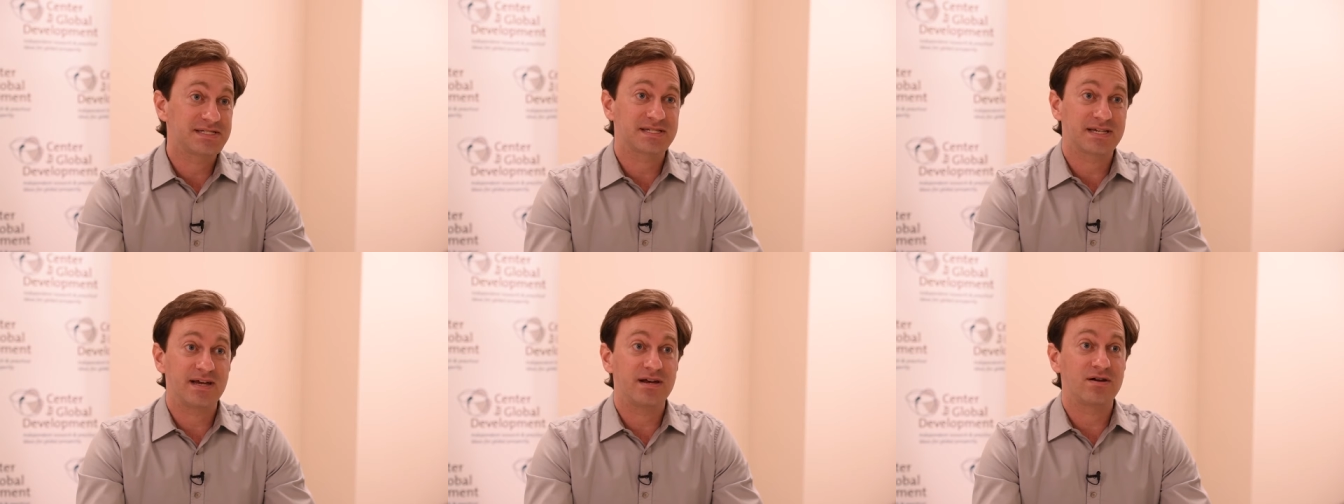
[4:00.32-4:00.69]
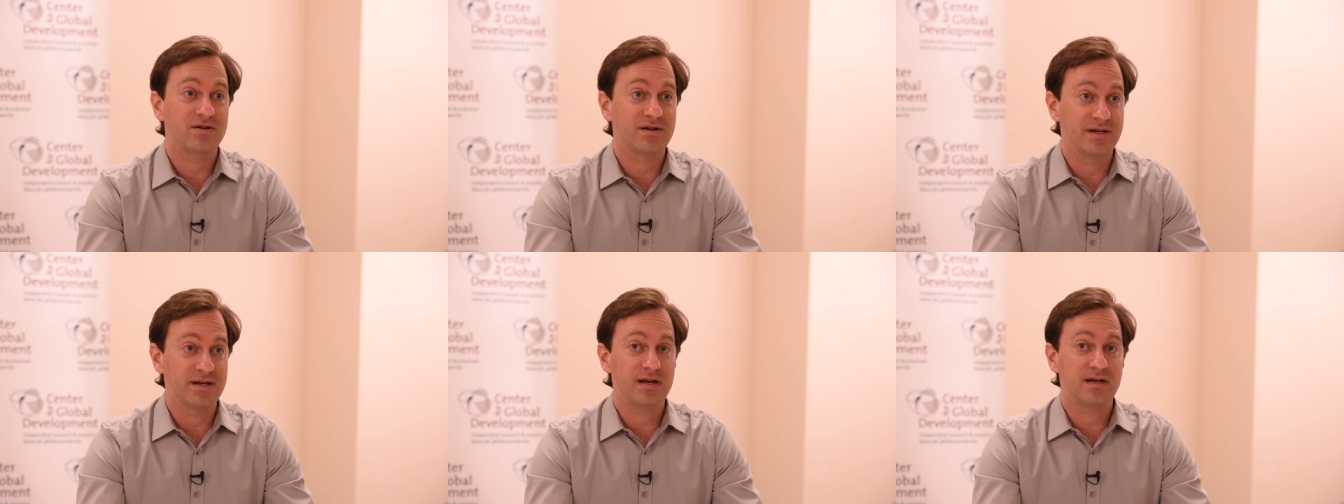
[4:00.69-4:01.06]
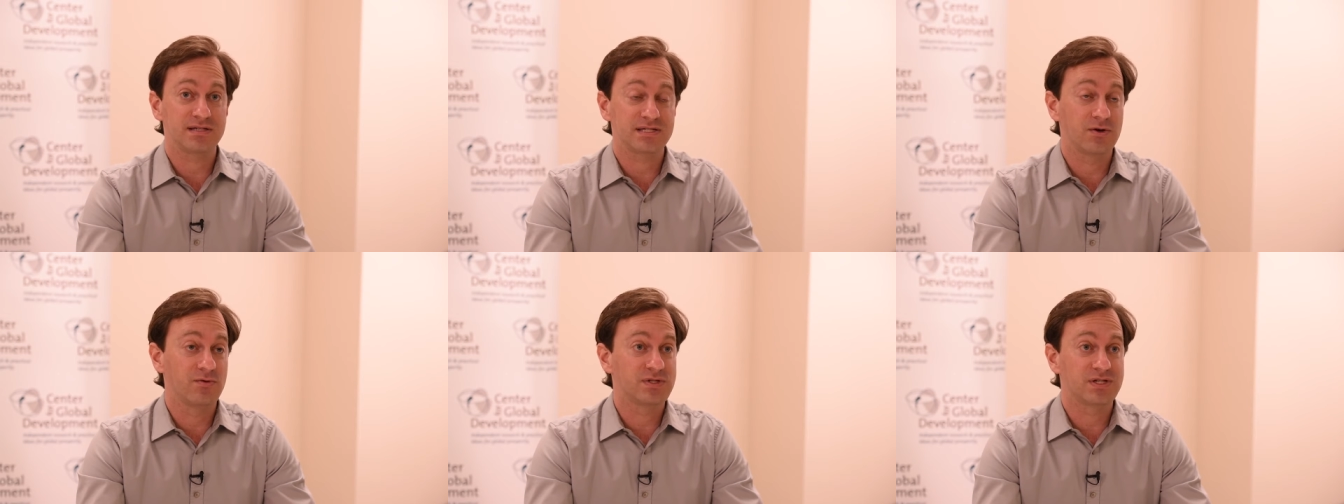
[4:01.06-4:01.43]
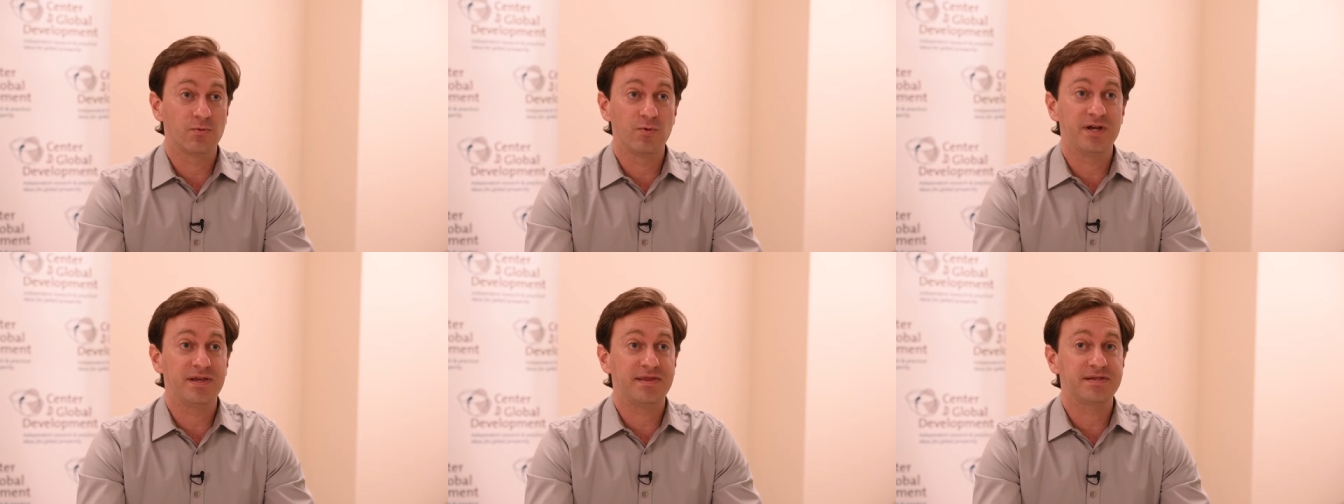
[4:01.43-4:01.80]
scary, yeah. So, so
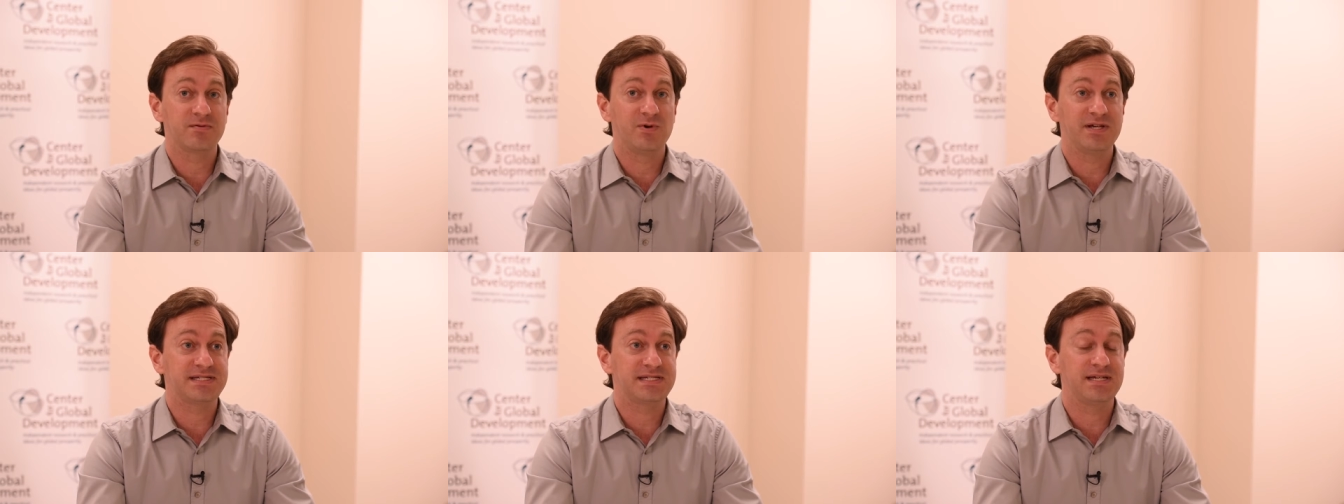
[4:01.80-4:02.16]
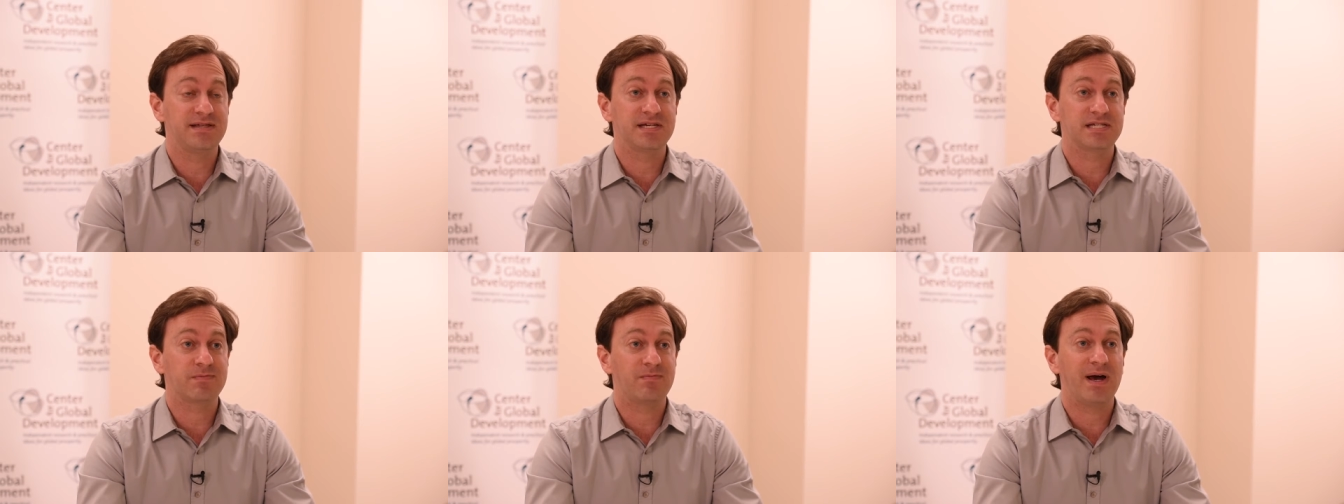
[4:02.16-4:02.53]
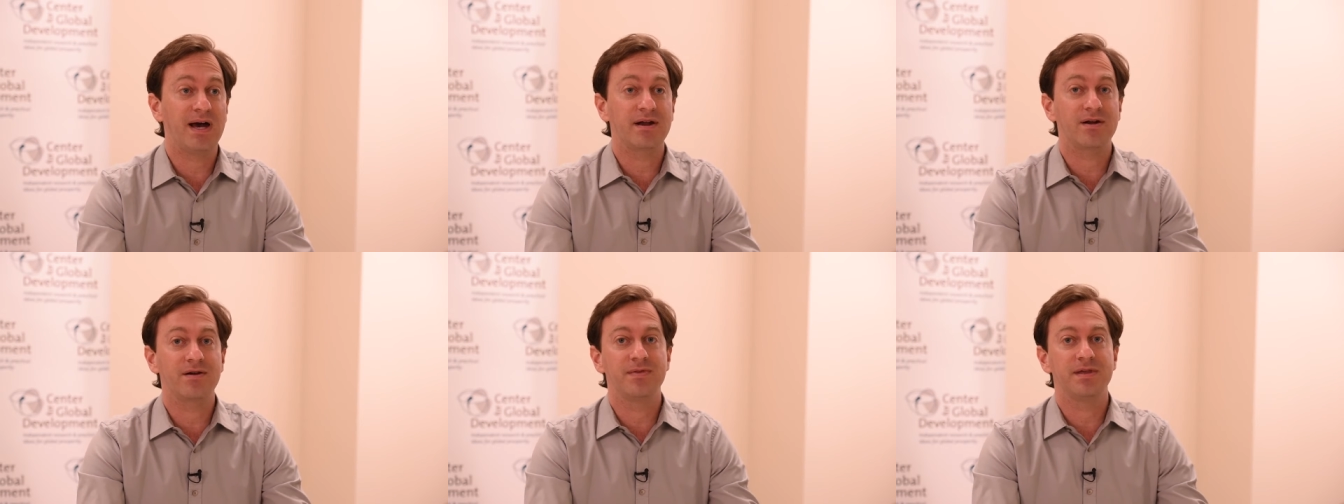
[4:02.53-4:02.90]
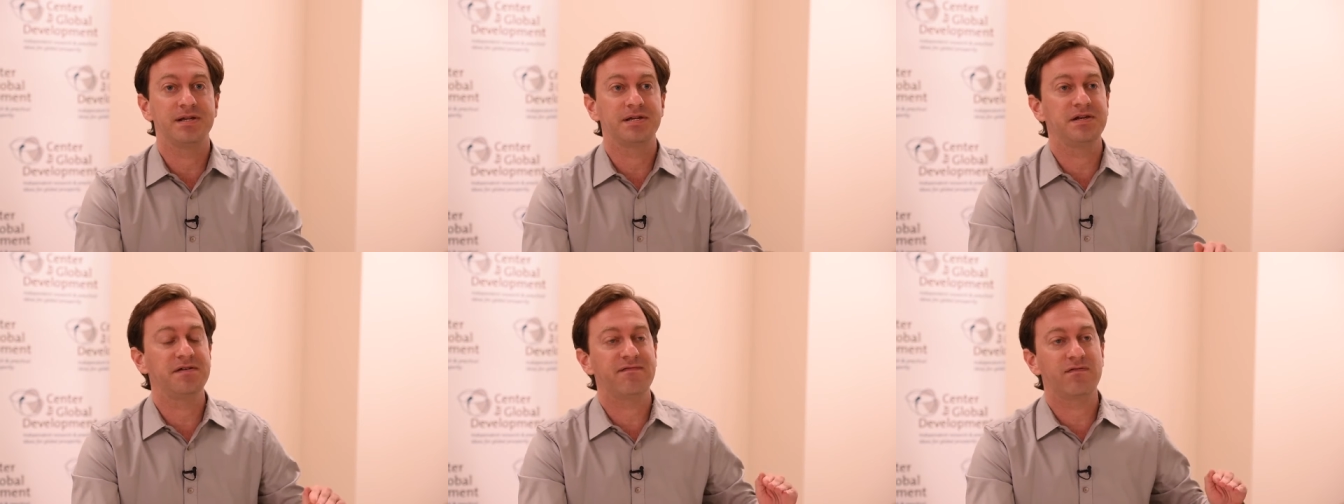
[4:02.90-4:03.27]
we, we see this pattern
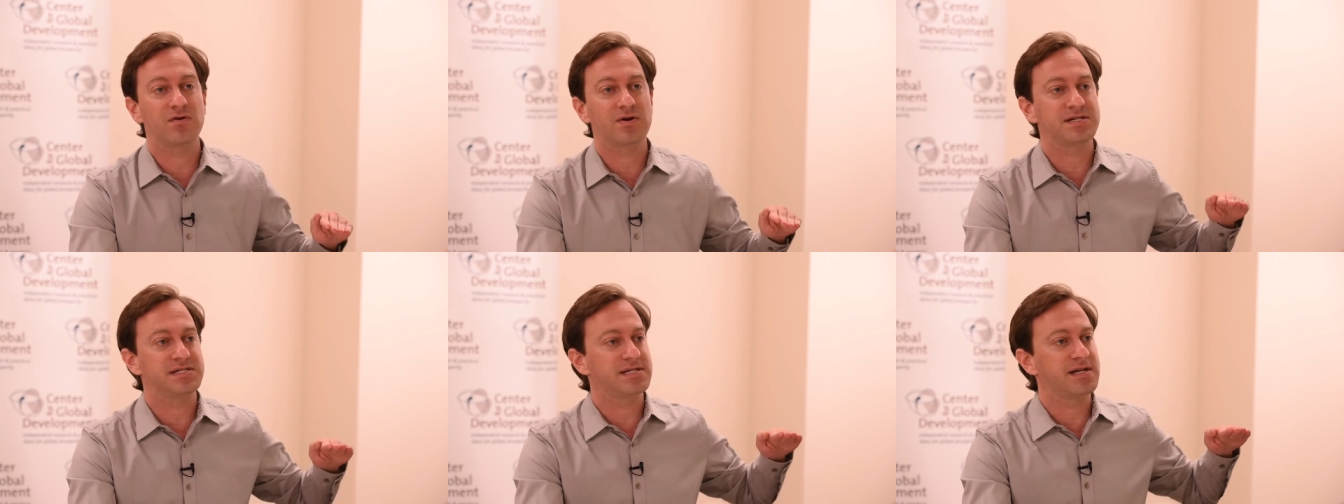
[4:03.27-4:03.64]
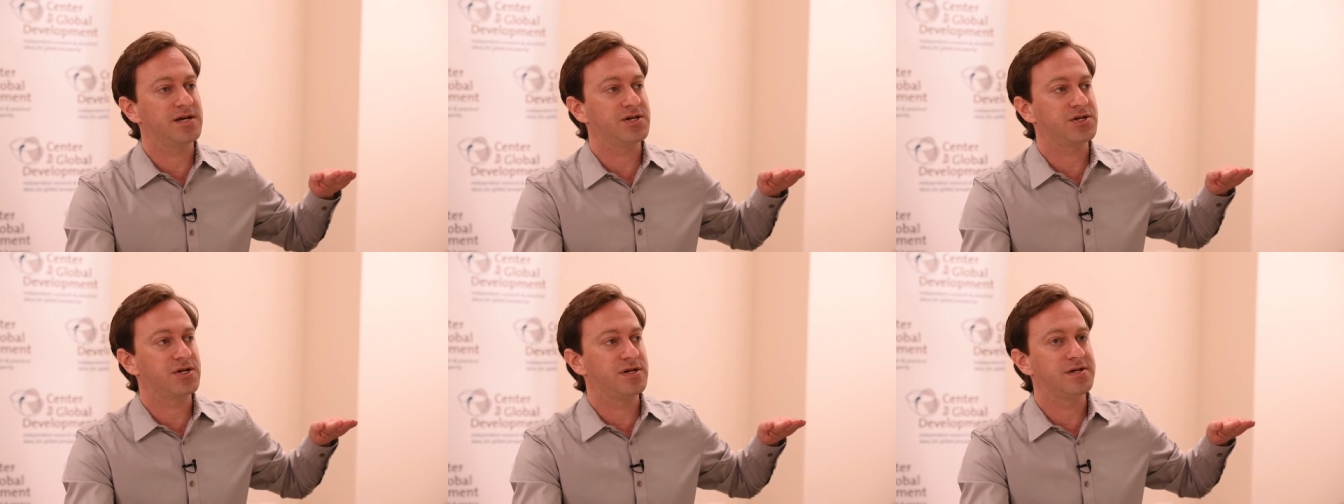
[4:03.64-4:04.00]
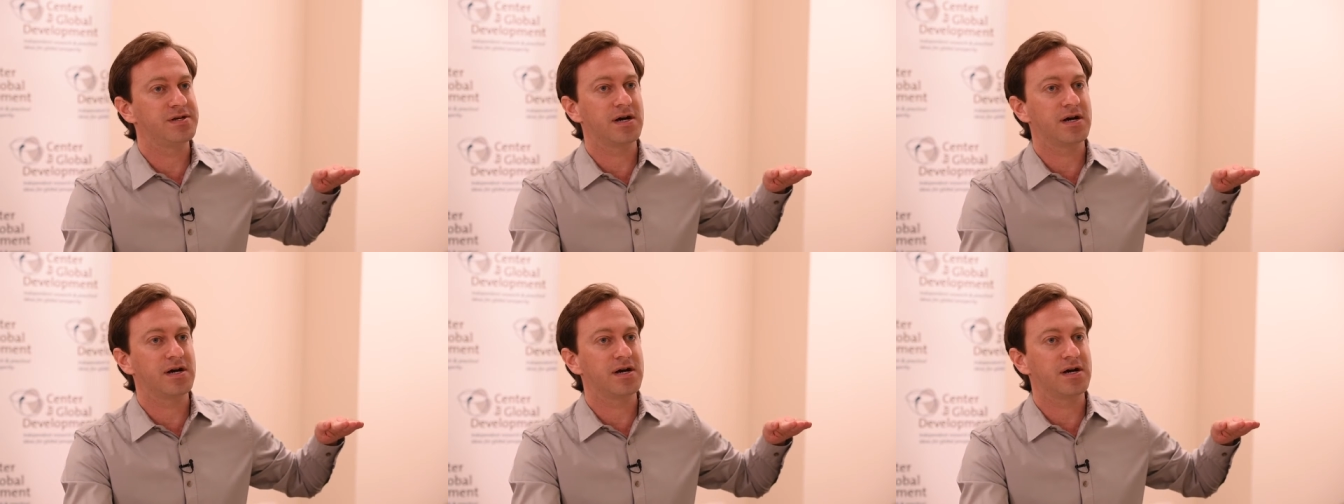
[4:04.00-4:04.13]
that deforestation